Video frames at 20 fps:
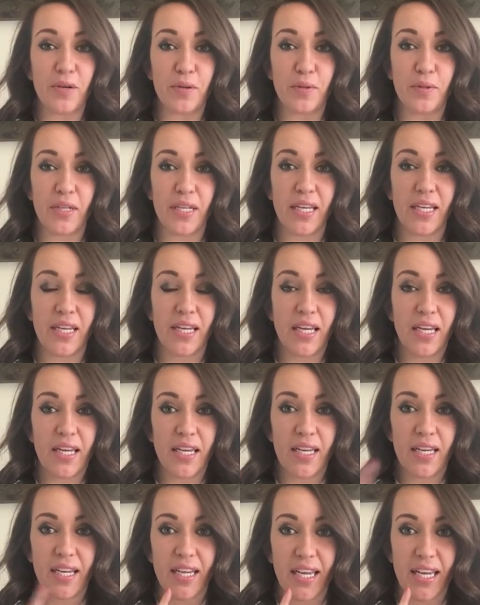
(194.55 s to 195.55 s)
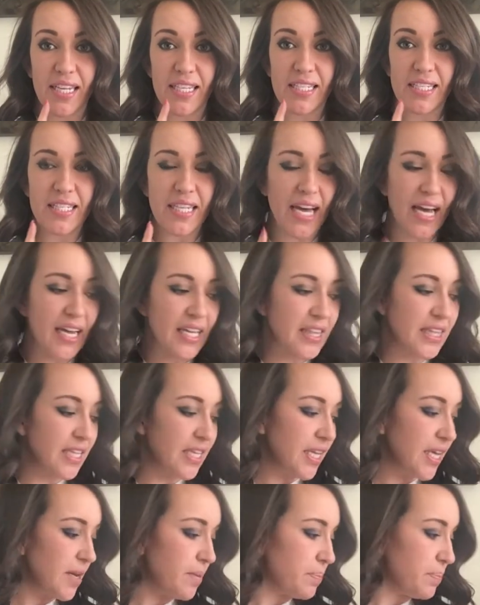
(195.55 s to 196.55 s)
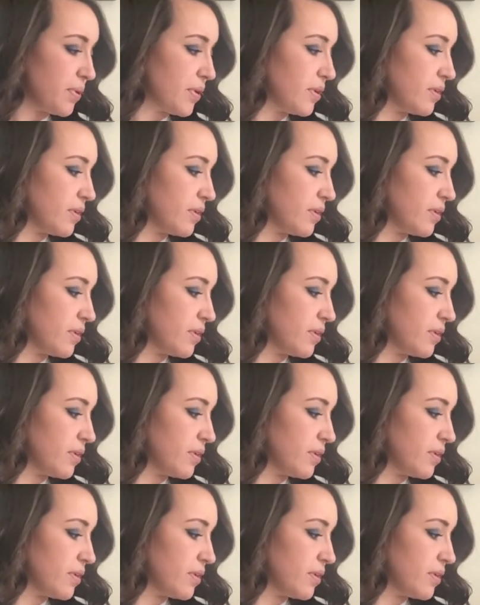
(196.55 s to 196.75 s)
only inside the lip.